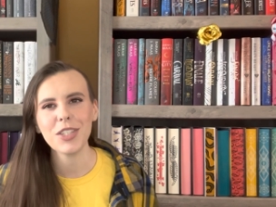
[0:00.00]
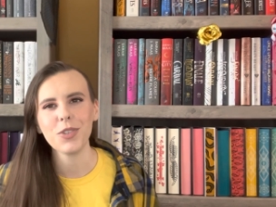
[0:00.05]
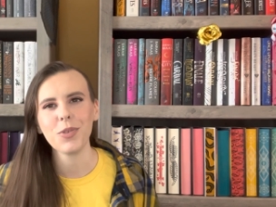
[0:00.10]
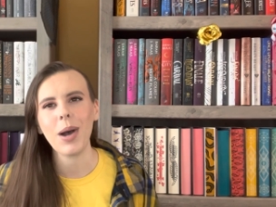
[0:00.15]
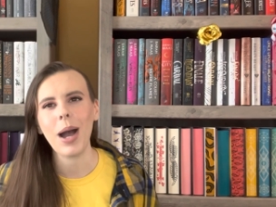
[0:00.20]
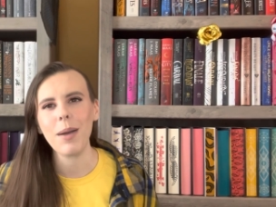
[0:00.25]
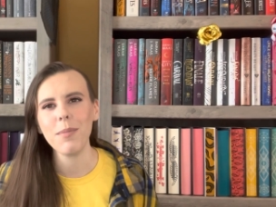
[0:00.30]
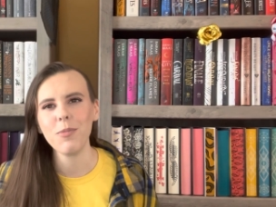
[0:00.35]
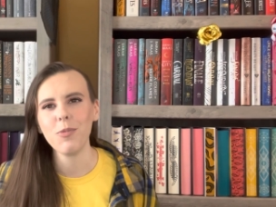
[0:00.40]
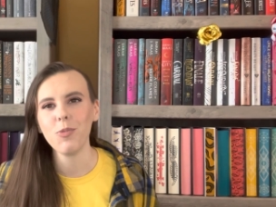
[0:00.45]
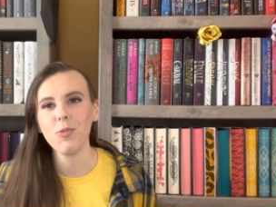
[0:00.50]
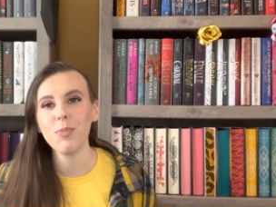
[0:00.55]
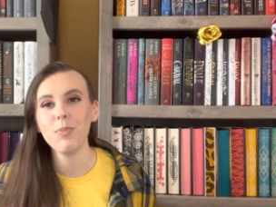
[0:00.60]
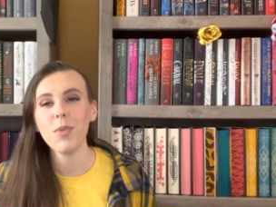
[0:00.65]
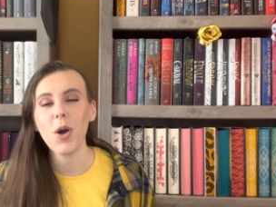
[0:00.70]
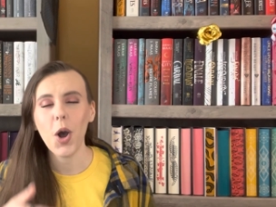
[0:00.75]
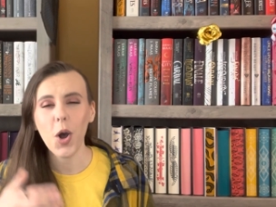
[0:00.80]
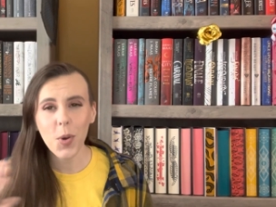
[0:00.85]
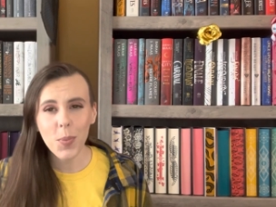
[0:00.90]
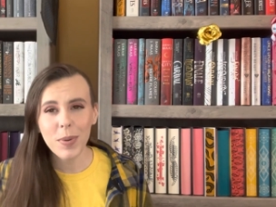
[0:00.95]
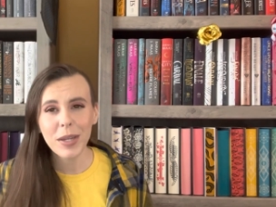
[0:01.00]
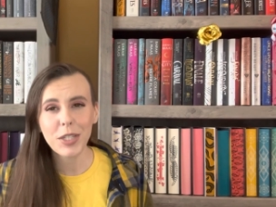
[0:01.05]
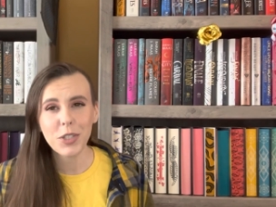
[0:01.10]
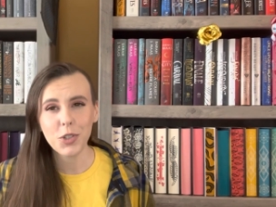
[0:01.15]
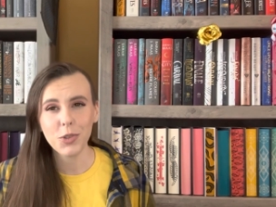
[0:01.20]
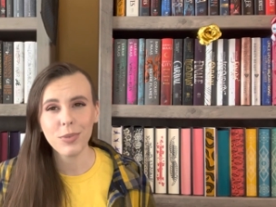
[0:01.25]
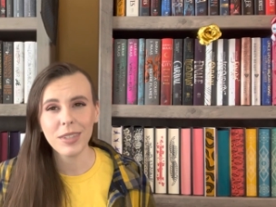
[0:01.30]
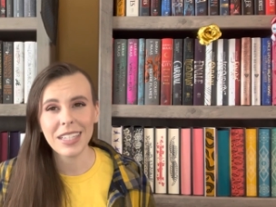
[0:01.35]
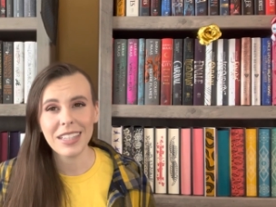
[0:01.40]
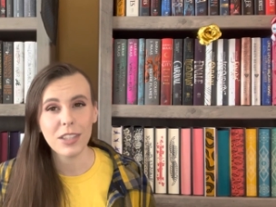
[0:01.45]
So I'm hoping
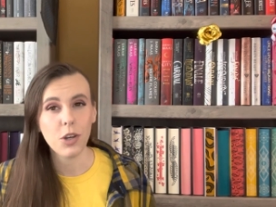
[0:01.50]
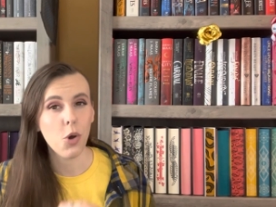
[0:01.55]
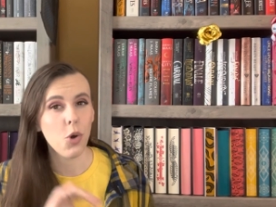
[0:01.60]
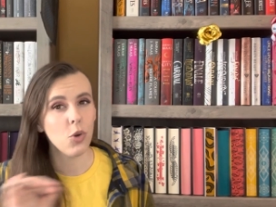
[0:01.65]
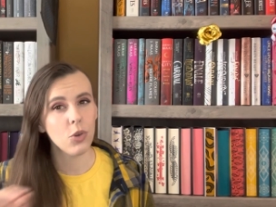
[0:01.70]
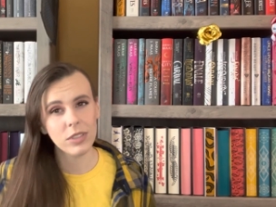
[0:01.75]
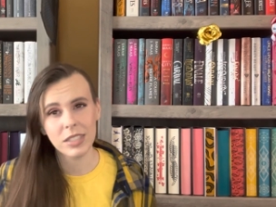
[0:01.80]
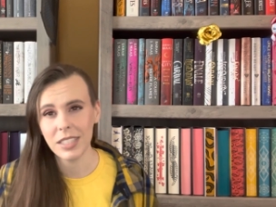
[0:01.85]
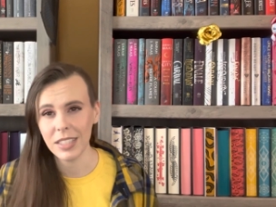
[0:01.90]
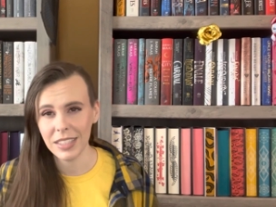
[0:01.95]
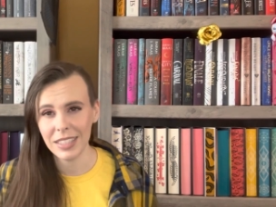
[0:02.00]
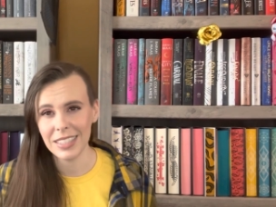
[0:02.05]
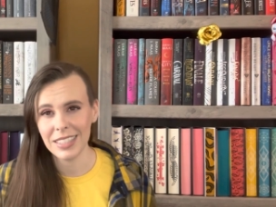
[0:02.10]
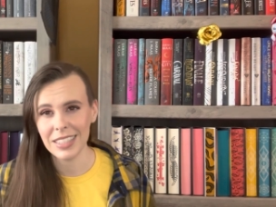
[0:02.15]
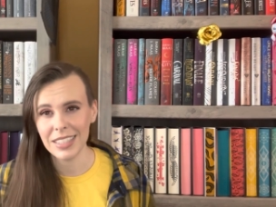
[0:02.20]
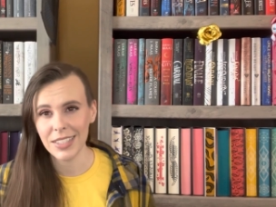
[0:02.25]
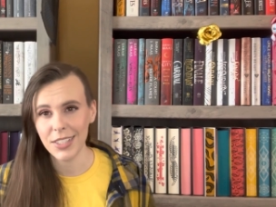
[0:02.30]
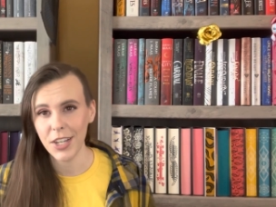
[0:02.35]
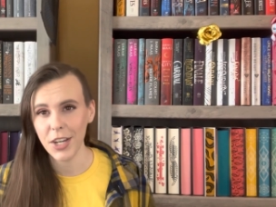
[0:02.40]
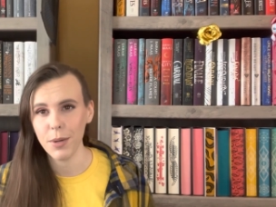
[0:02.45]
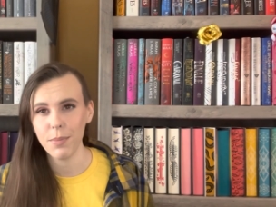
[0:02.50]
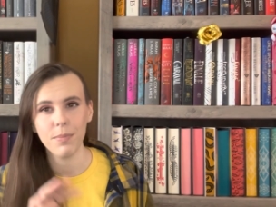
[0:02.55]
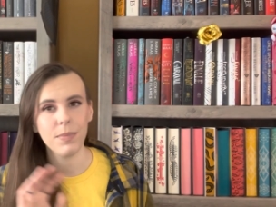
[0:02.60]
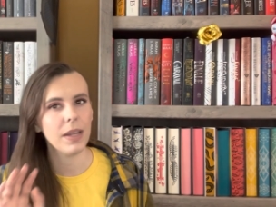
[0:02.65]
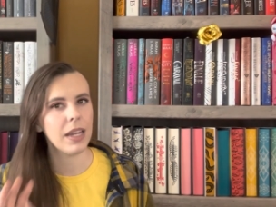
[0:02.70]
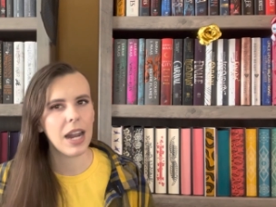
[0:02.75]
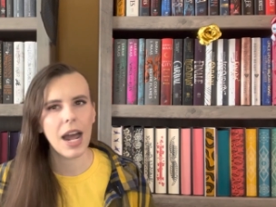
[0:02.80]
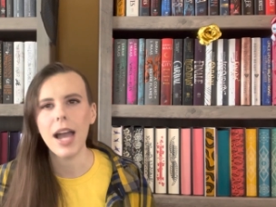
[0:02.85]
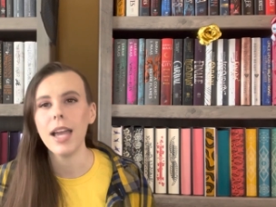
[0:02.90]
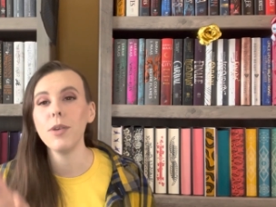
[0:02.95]
to read the whole series this year,
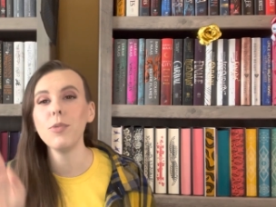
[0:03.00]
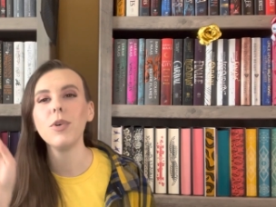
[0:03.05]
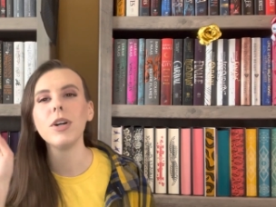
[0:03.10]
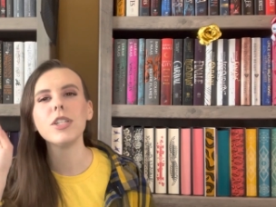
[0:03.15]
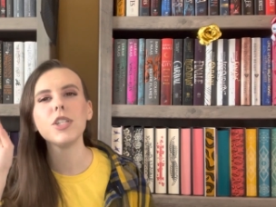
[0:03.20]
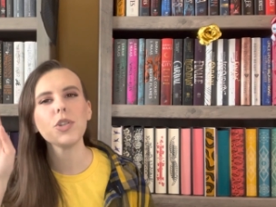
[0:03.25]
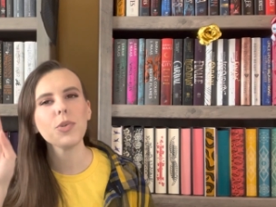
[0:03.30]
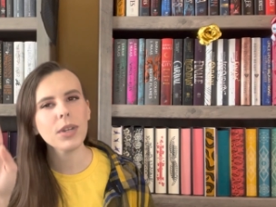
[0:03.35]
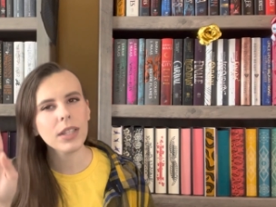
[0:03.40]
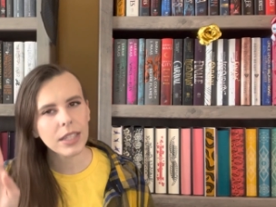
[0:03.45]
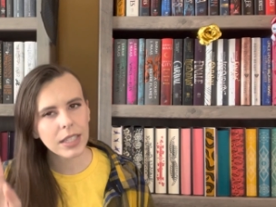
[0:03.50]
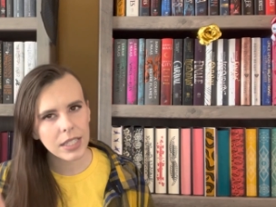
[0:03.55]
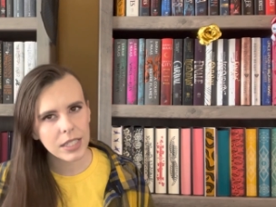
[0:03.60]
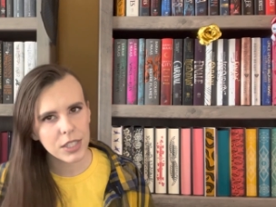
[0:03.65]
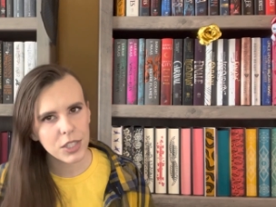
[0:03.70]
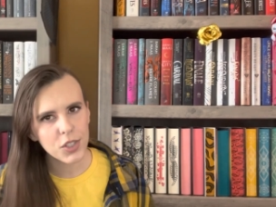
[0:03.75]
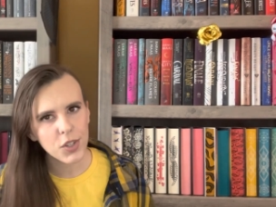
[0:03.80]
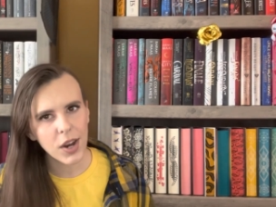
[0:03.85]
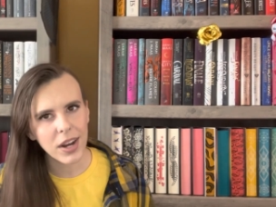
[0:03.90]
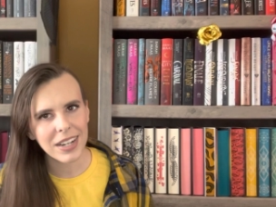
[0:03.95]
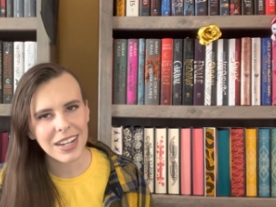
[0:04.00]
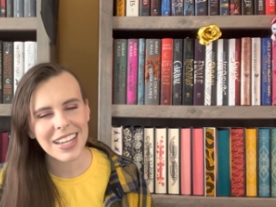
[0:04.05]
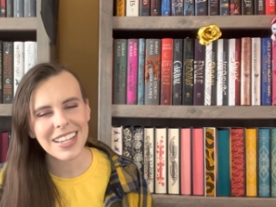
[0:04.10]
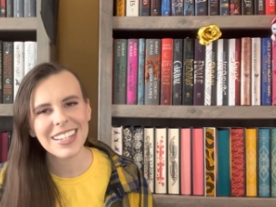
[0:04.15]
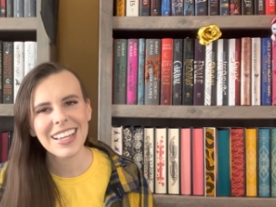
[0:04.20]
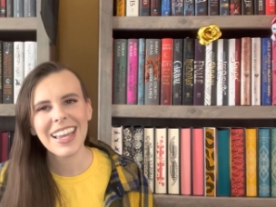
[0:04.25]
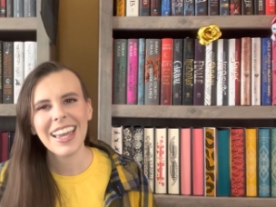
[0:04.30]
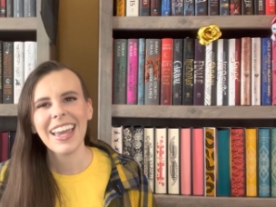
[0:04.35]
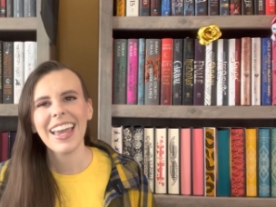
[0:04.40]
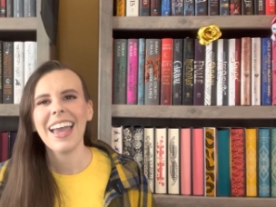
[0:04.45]
but I want to at least start it.